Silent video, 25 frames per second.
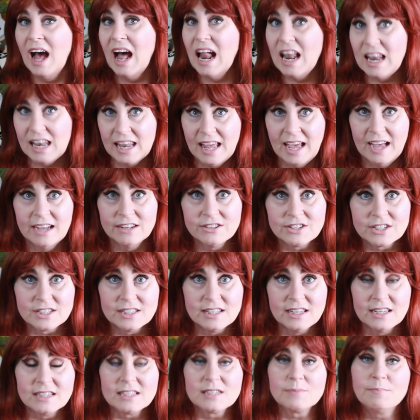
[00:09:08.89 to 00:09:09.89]
allows
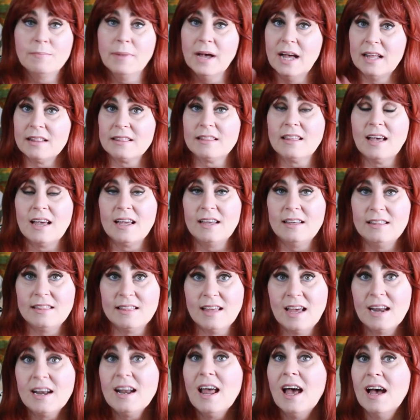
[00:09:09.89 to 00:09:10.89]
this, but they
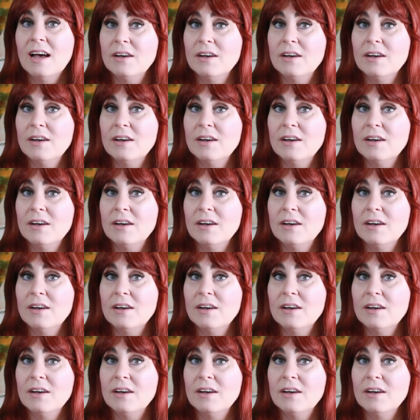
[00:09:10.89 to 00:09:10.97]
then